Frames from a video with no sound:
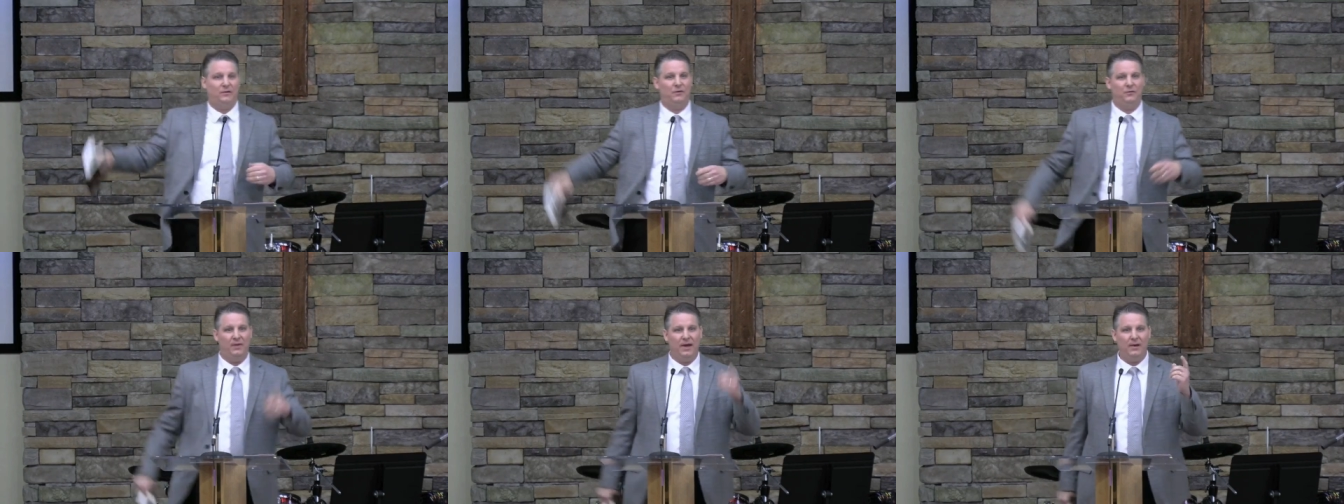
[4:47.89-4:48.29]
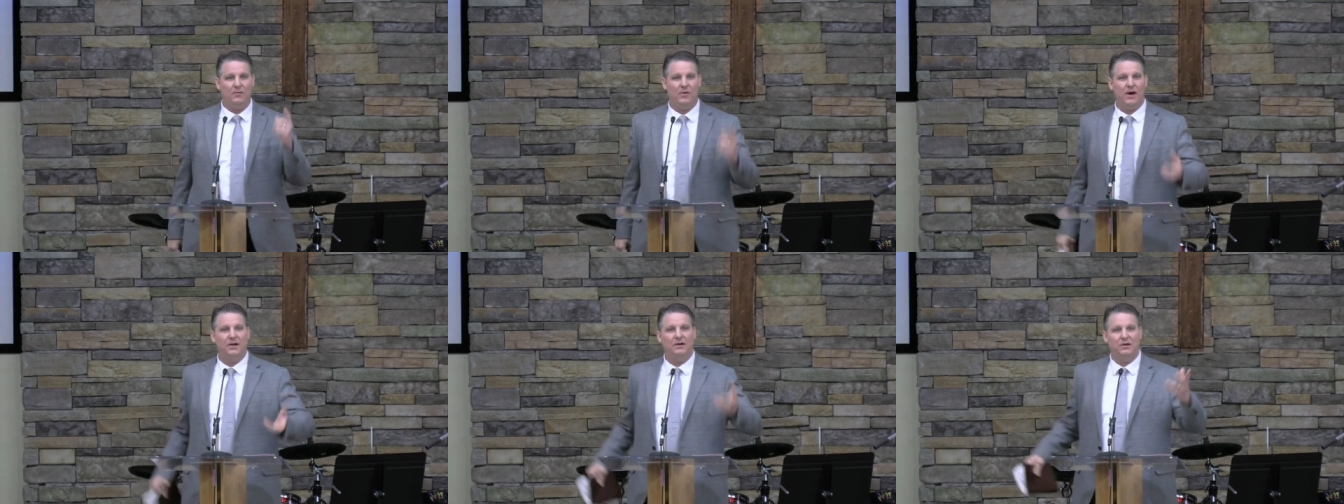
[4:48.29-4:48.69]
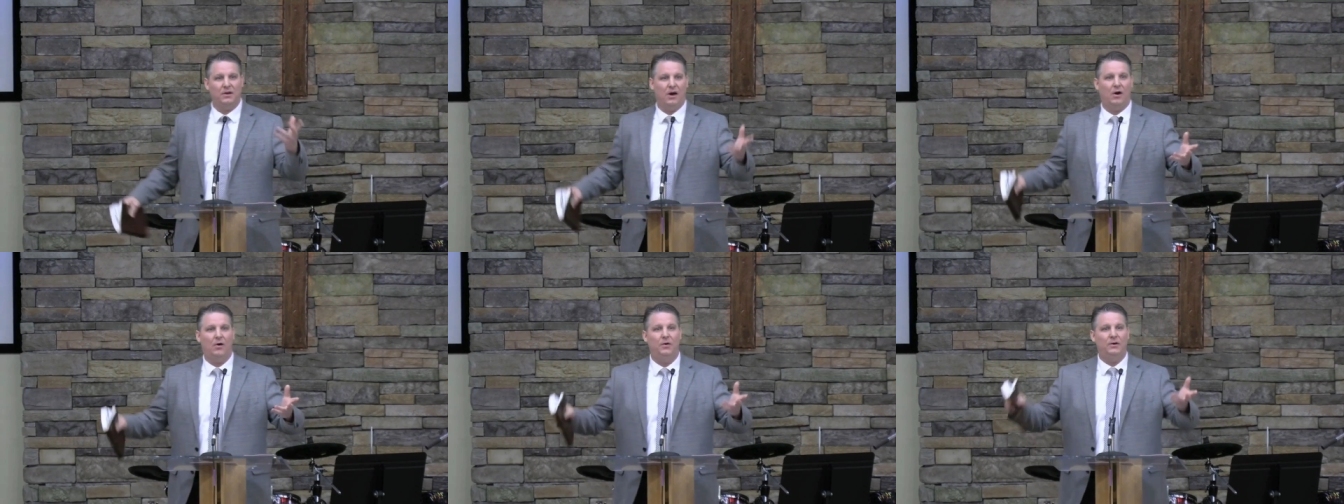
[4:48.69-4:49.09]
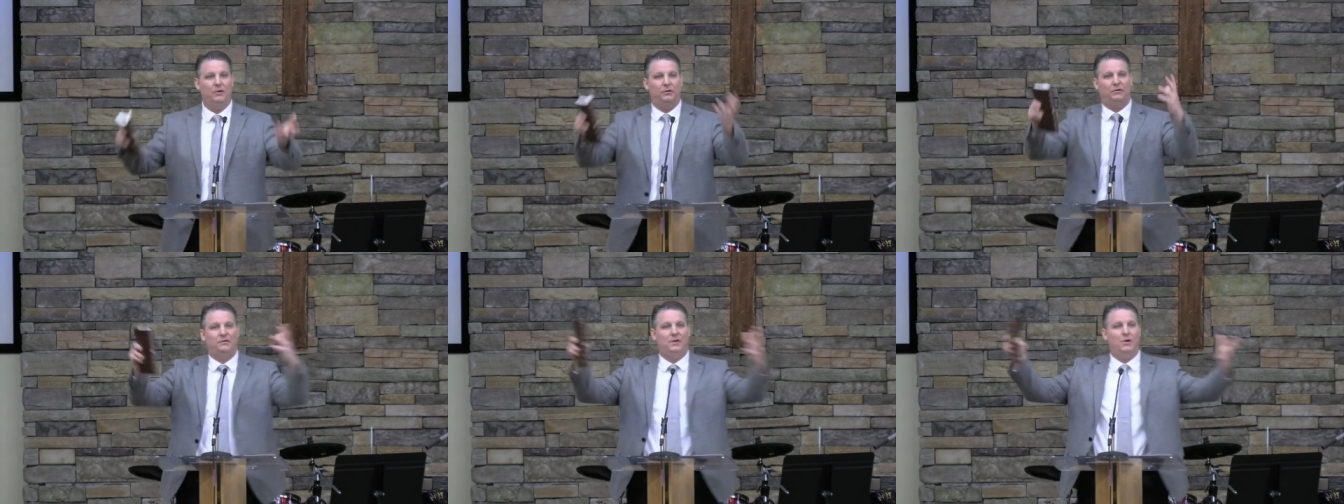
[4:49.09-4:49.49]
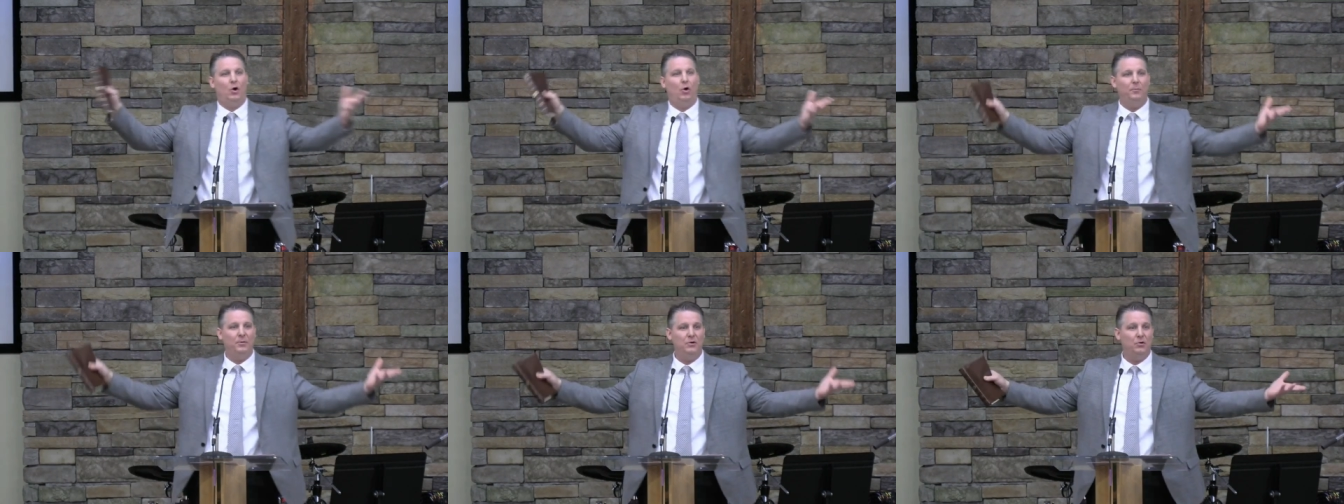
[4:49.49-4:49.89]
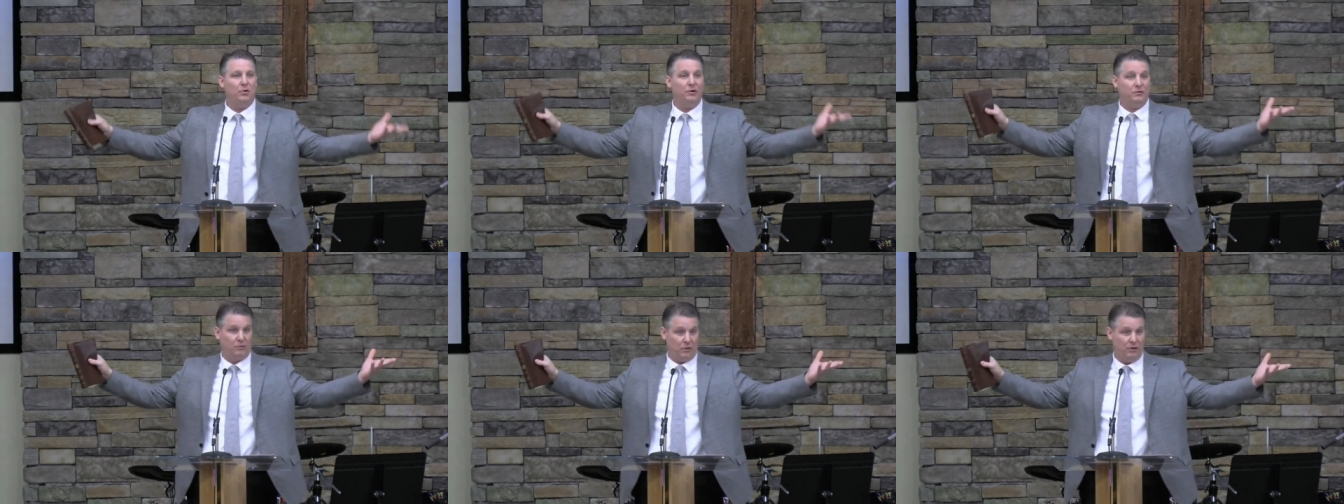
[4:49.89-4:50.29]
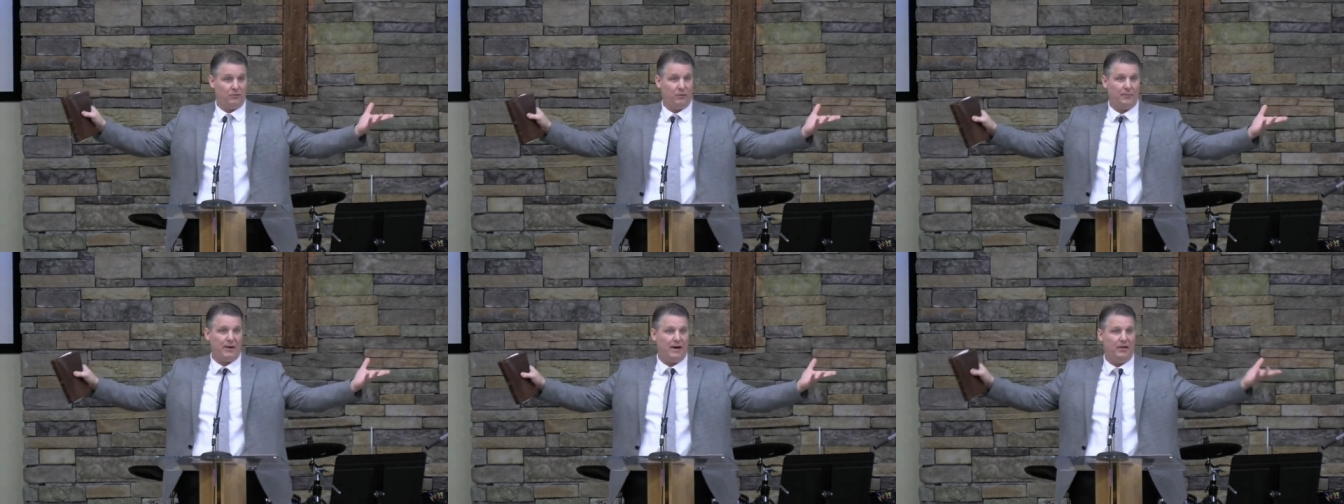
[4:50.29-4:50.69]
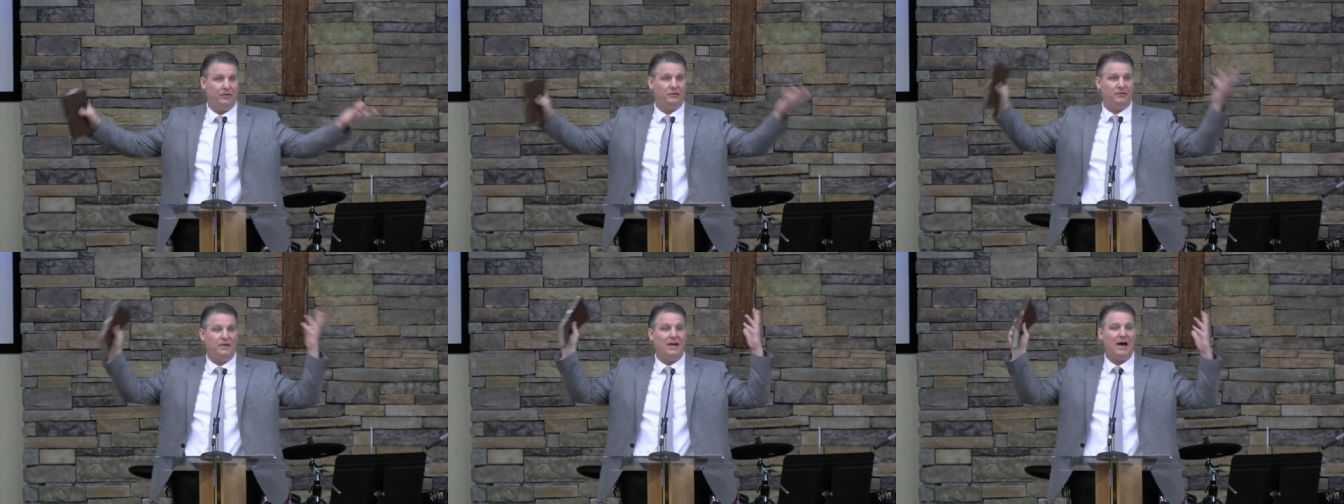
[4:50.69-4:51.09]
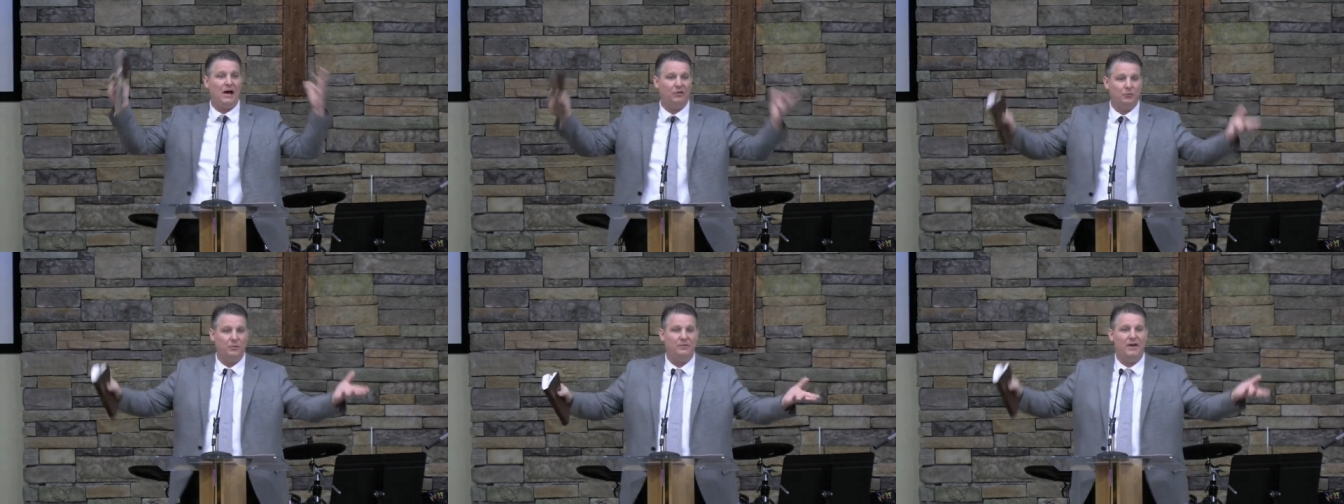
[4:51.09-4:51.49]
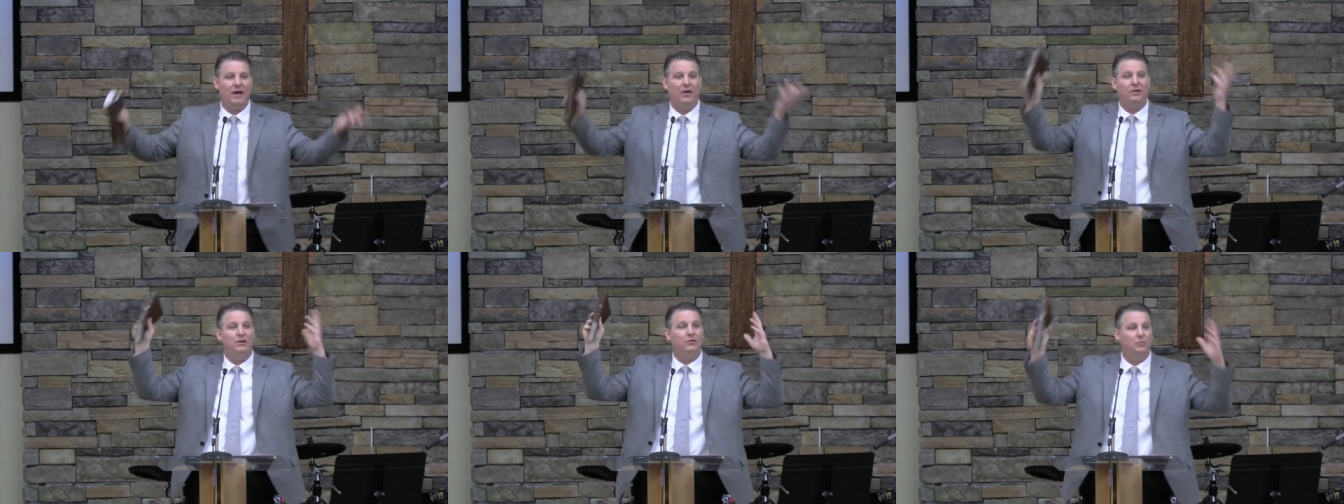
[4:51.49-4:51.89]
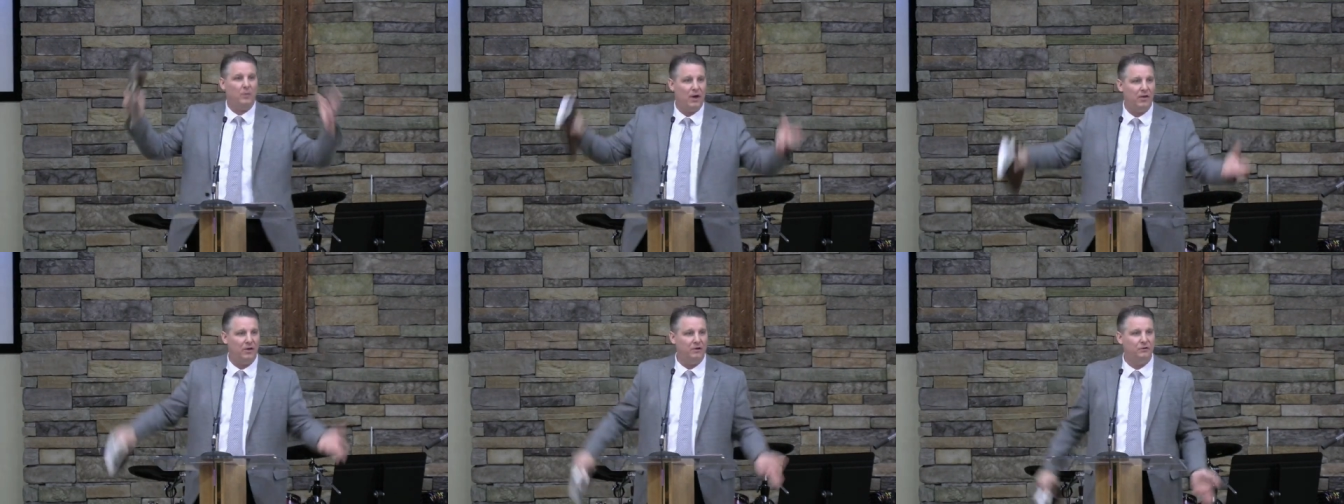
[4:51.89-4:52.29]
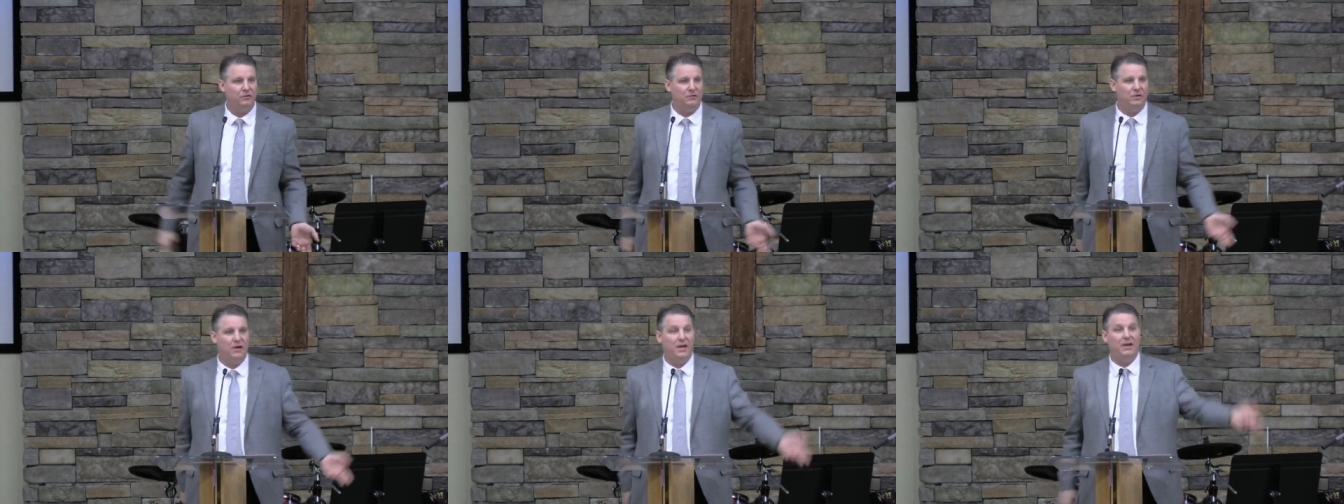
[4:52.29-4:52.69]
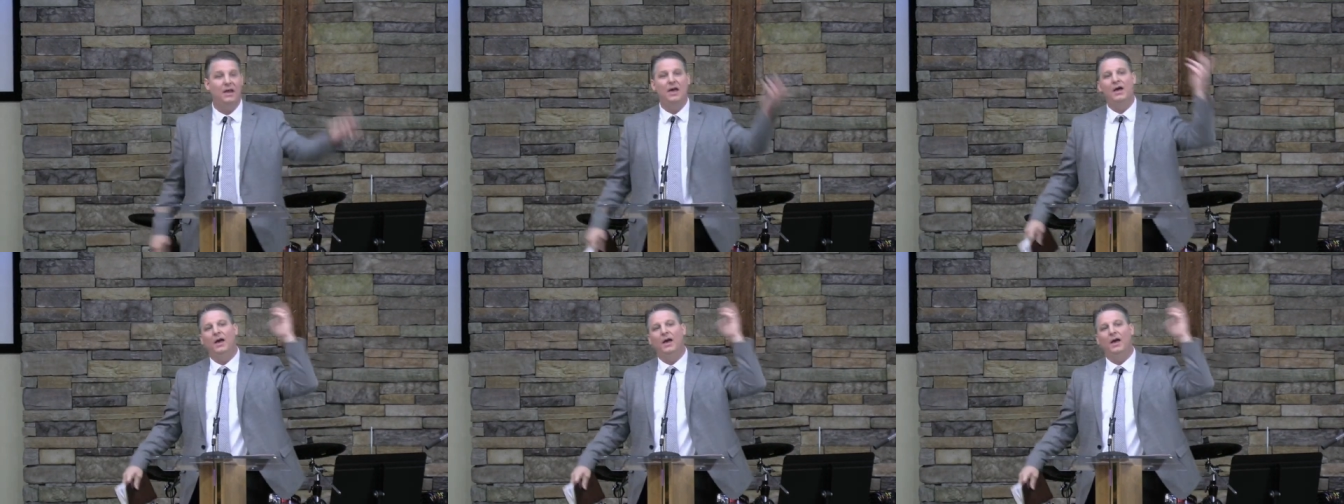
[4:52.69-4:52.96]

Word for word: If they wanted to go, it was an open door sort of a policy. Hospitality was well understood.